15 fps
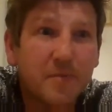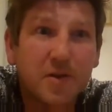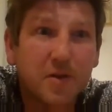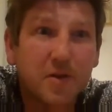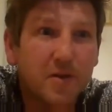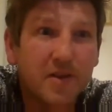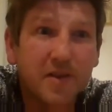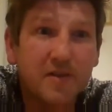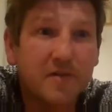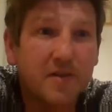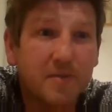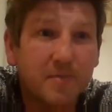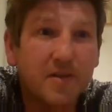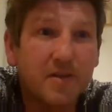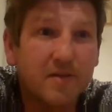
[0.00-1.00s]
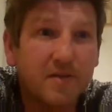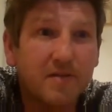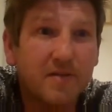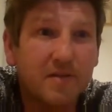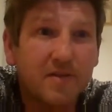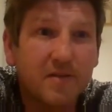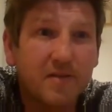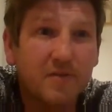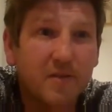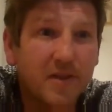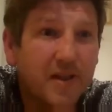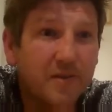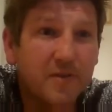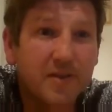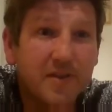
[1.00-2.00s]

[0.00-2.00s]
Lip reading: majority of them, they're really.